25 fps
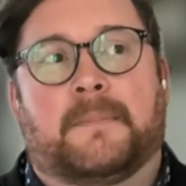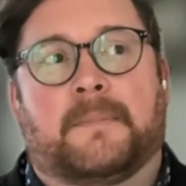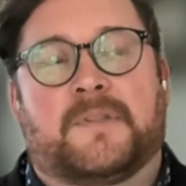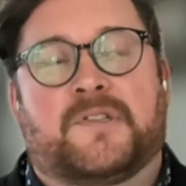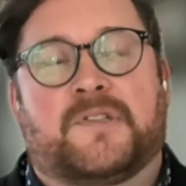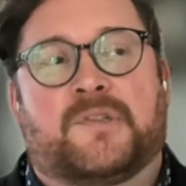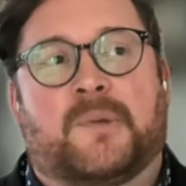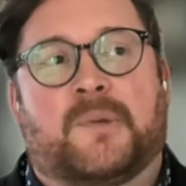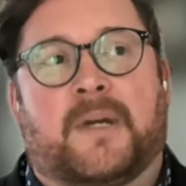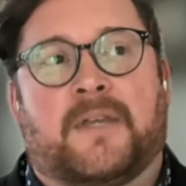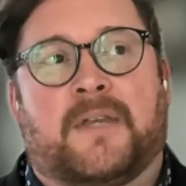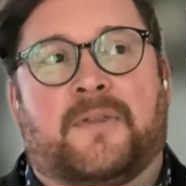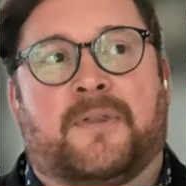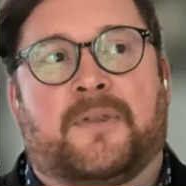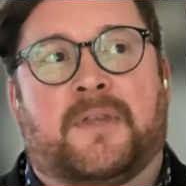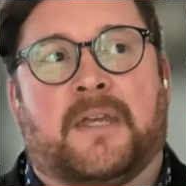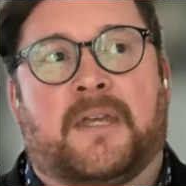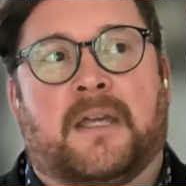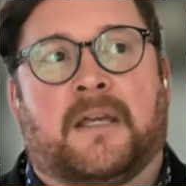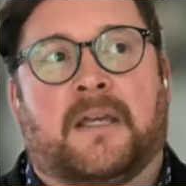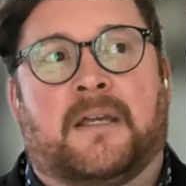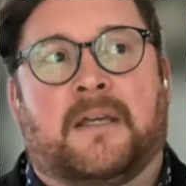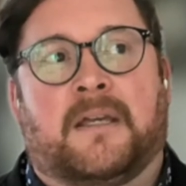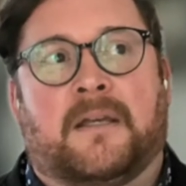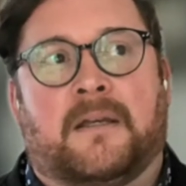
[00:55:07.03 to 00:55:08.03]
So I
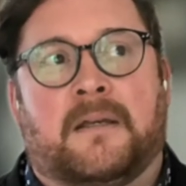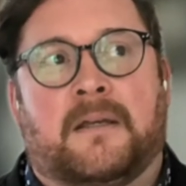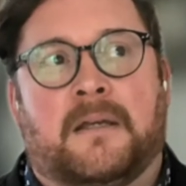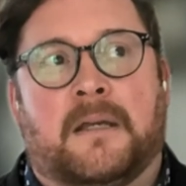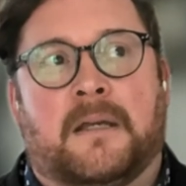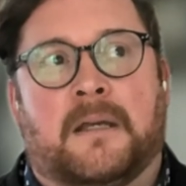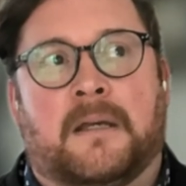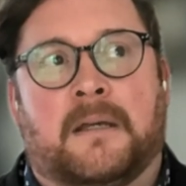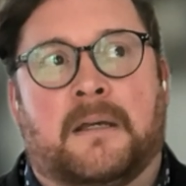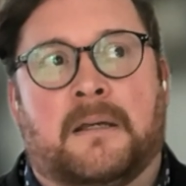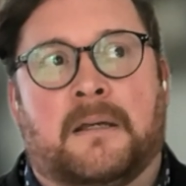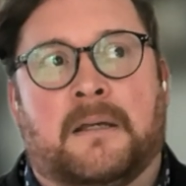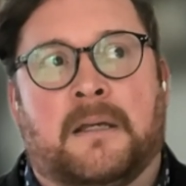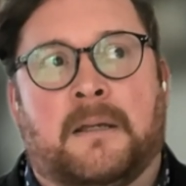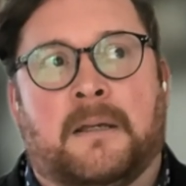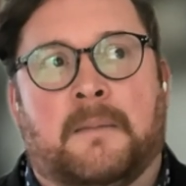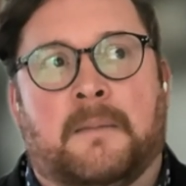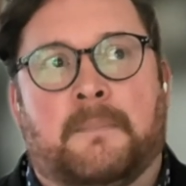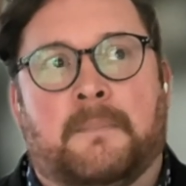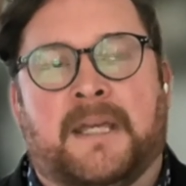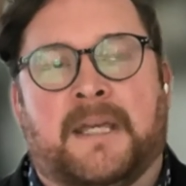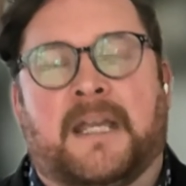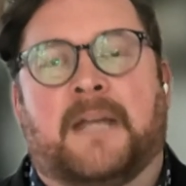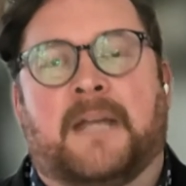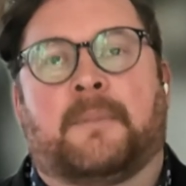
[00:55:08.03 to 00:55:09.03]
think
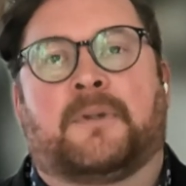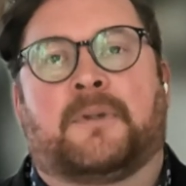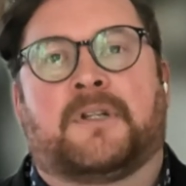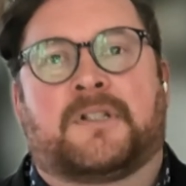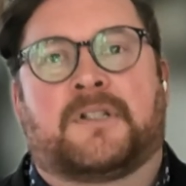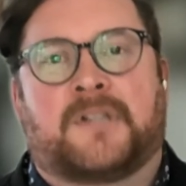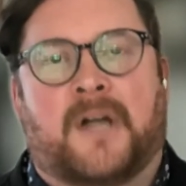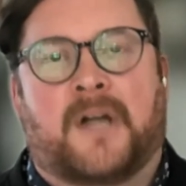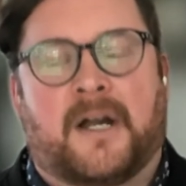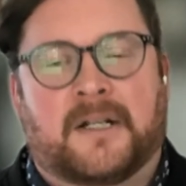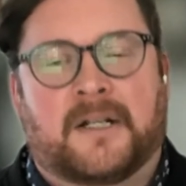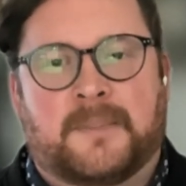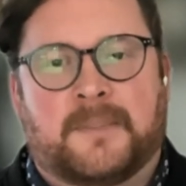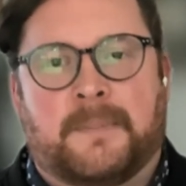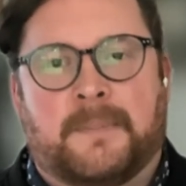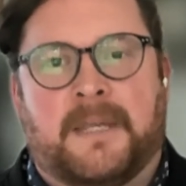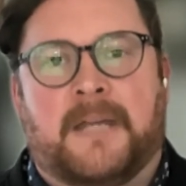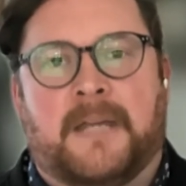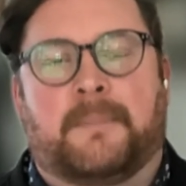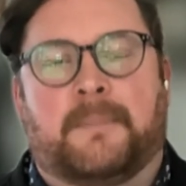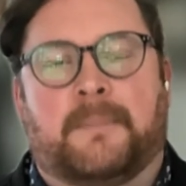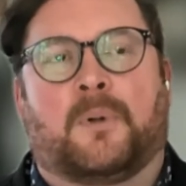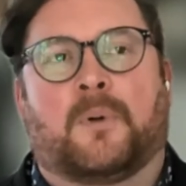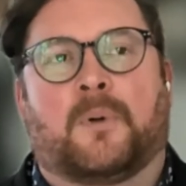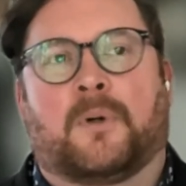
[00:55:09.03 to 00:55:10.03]
being able to talk to
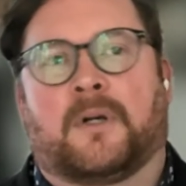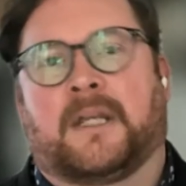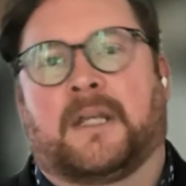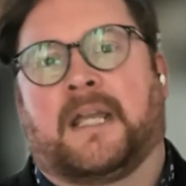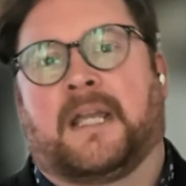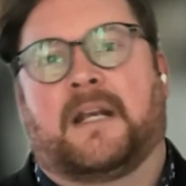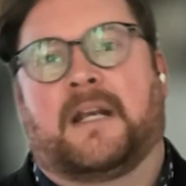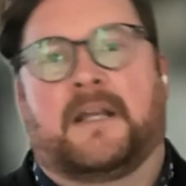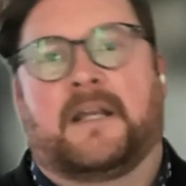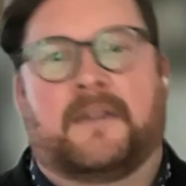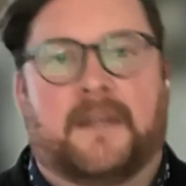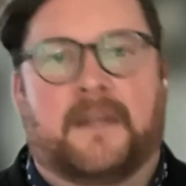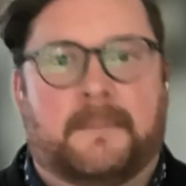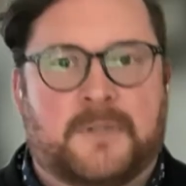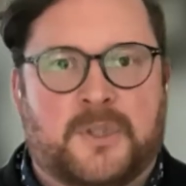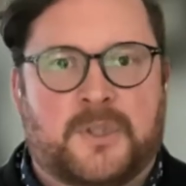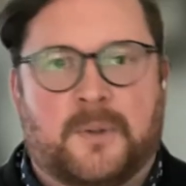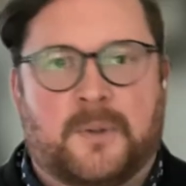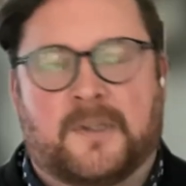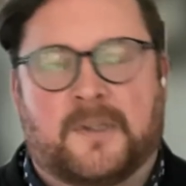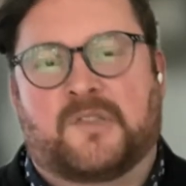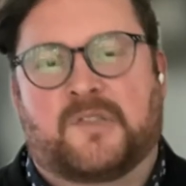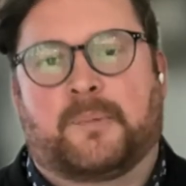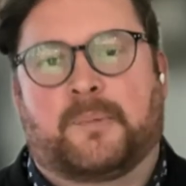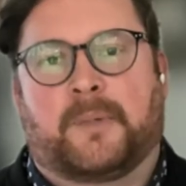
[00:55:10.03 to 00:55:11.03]
people, or getting them to
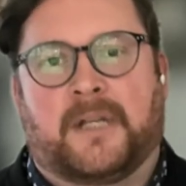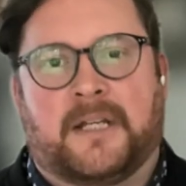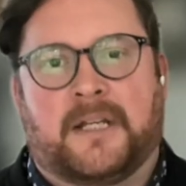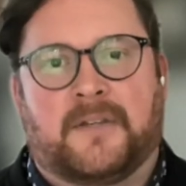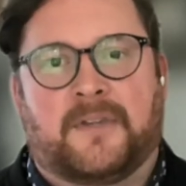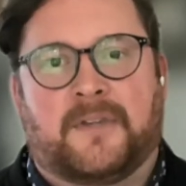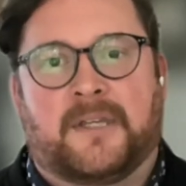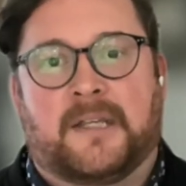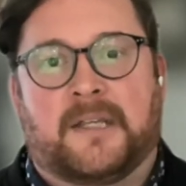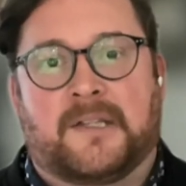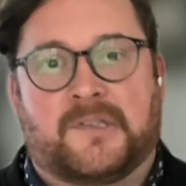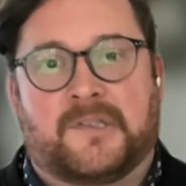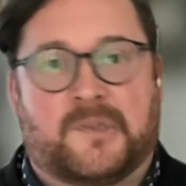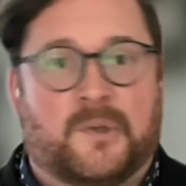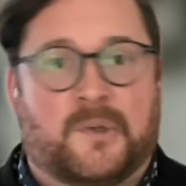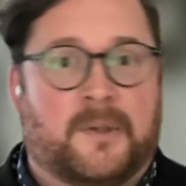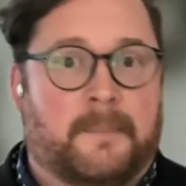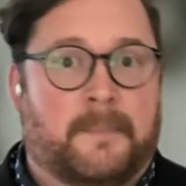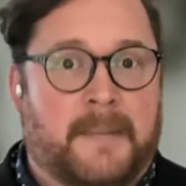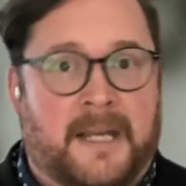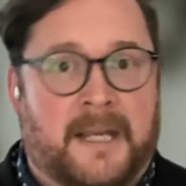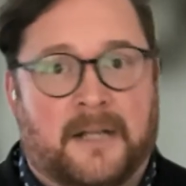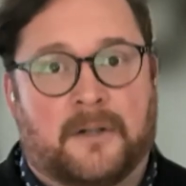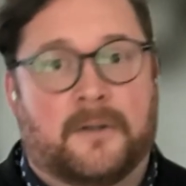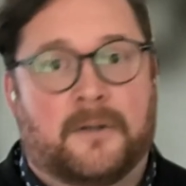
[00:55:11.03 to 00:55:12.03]
explain things in a
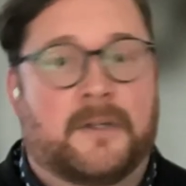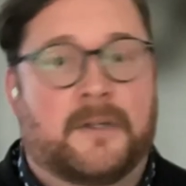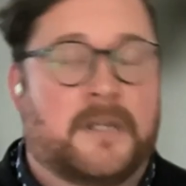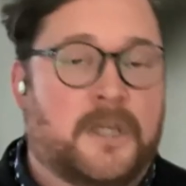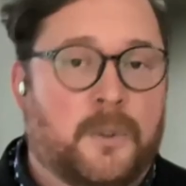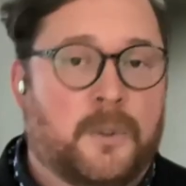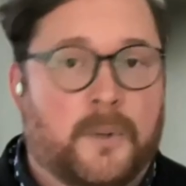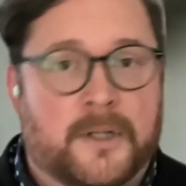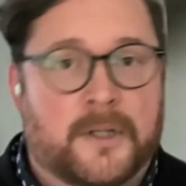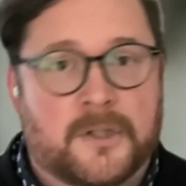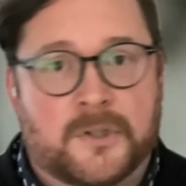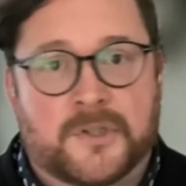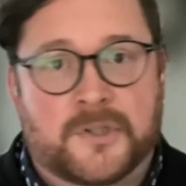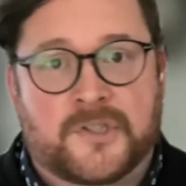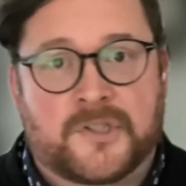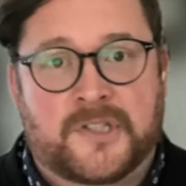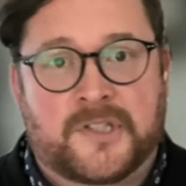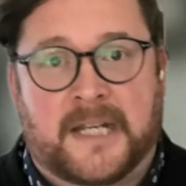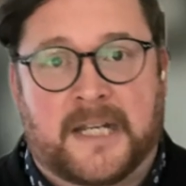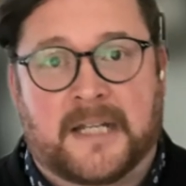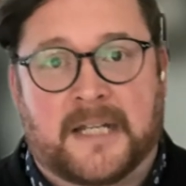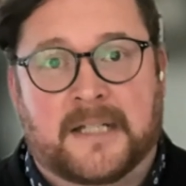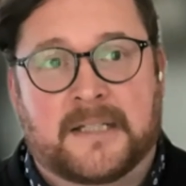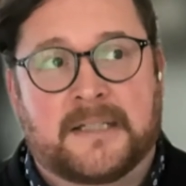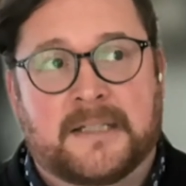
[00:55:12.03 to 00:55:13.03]
manner that you
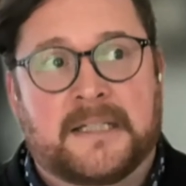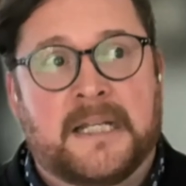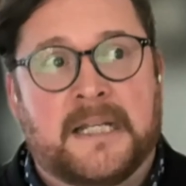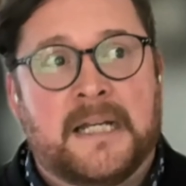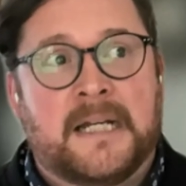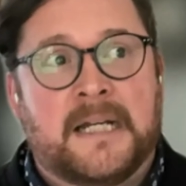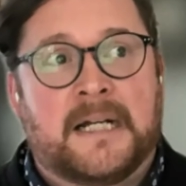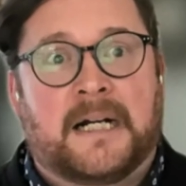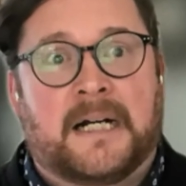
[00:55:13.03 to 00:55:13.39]
understand,